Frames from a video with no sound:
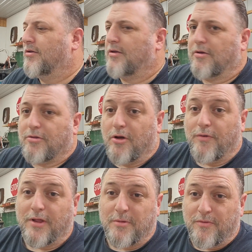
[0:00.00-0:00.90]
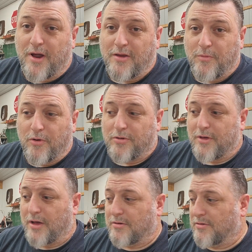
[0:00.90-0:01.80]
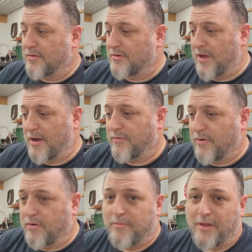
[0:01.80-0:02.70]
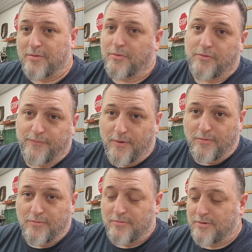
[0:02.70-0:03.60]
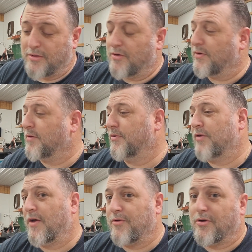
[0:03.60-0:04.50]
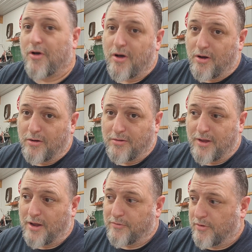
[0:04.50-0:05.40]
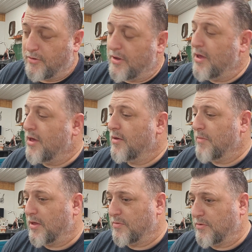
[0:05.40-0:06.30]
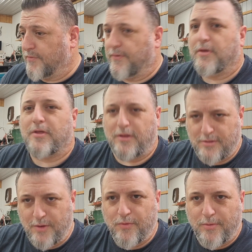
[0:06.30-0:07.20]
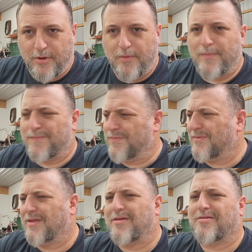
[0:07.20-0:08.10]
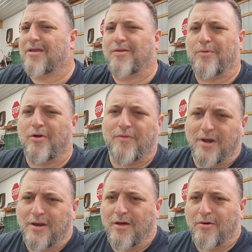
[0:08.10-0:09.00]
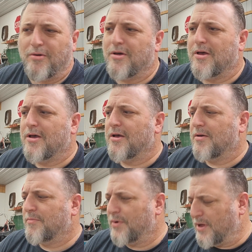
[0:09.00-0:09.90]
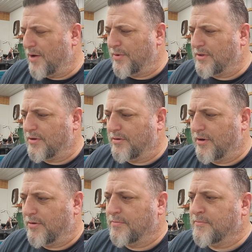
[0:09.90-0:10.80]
There's no reason to be riding your motorcycle down the road messing with your phone. There's no reason to be driving your car down the road messing with your phone. You see where I'm going. This is things we already know, but yet we still do.